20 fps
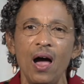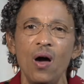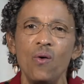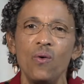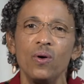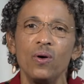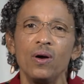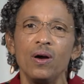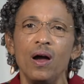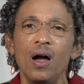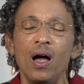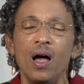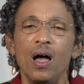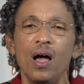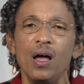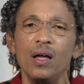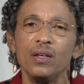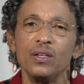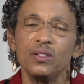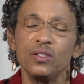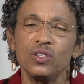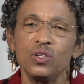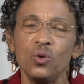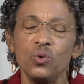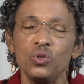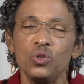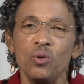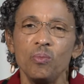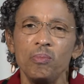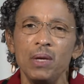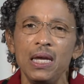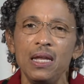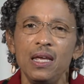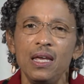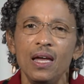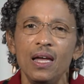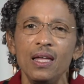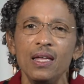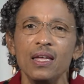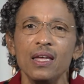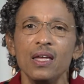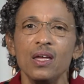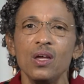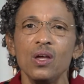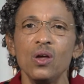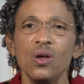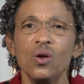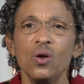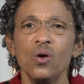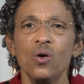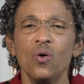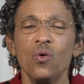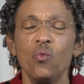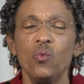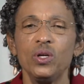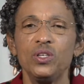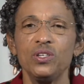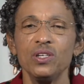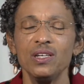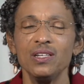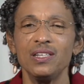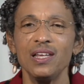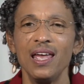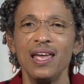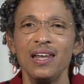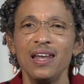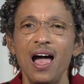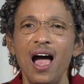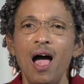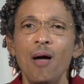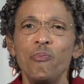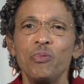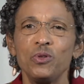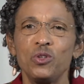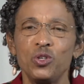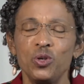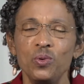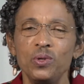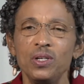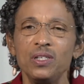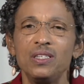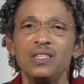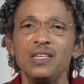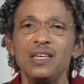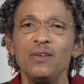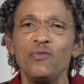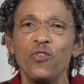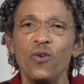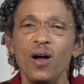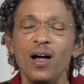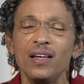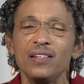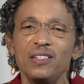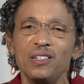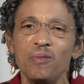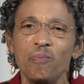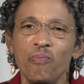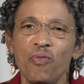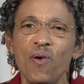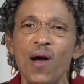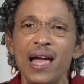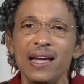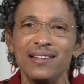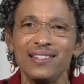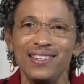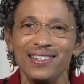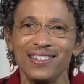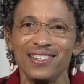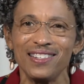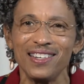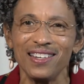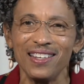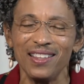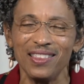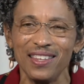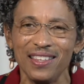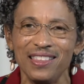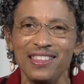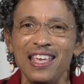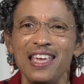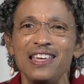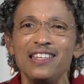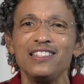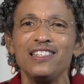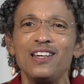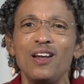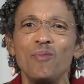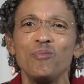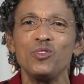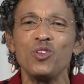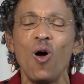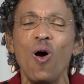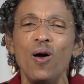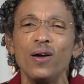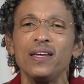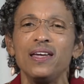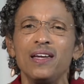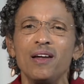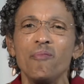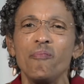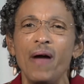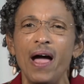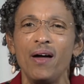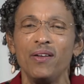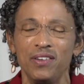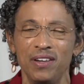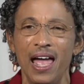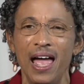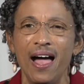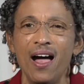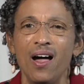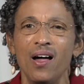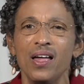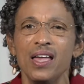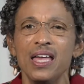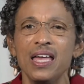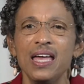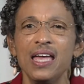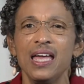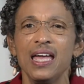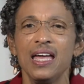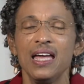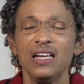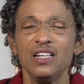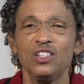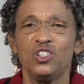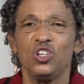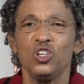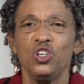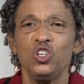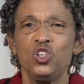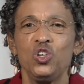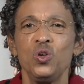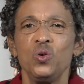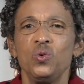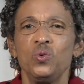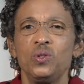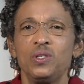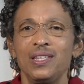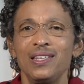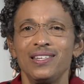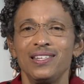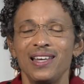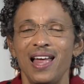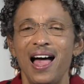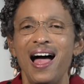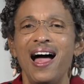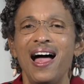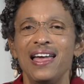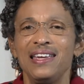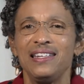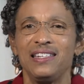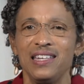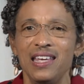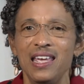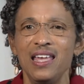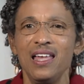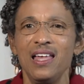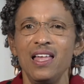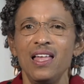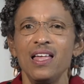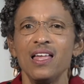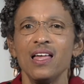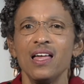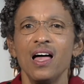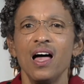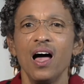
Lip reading: our social media, which is an opportunity for us to practice the things that I'm talking about now. To use this idea